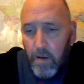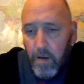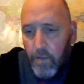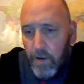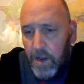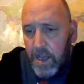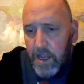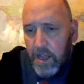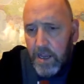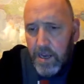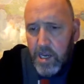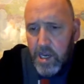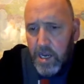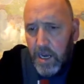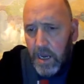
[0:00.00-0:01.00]
We did
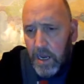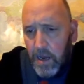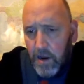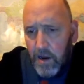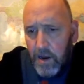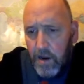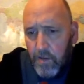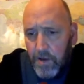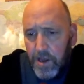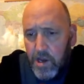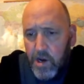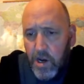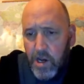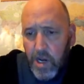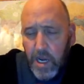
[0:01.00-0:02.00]
this with
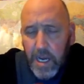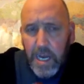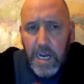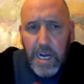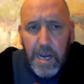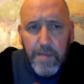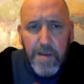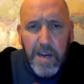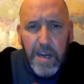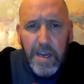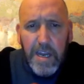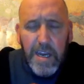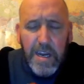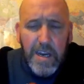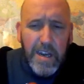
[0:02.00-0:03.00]
structured diagrams, and